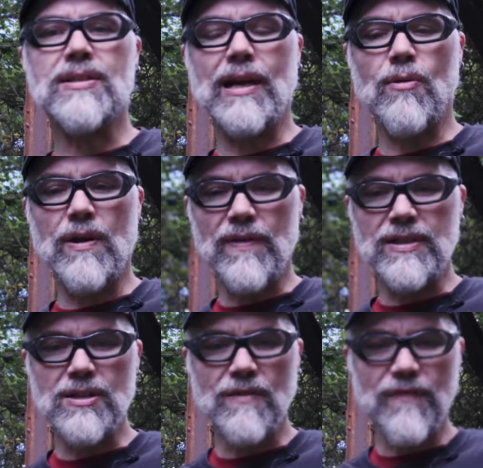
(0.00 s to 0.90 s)
It's like, well, if it
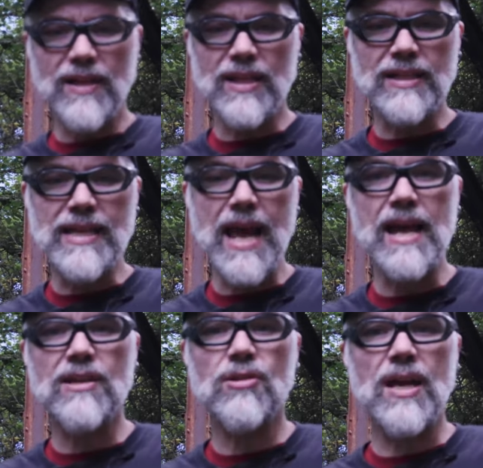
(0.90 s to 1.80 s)
doesn't fit in the
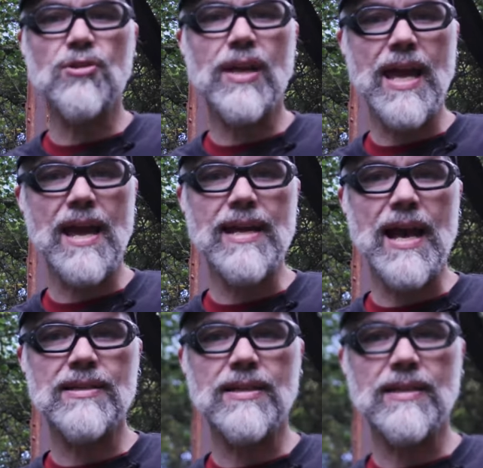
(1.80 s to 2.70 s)
tank, then you can't
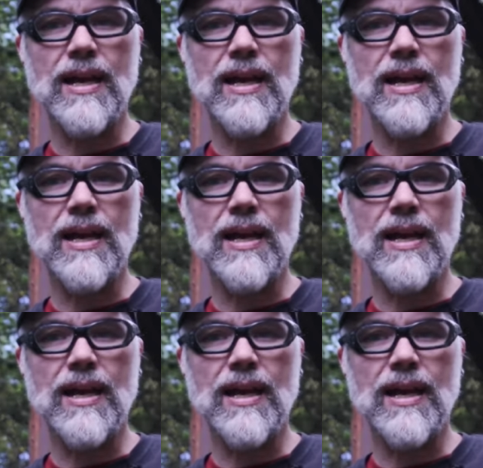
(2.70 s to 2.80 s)
cast it.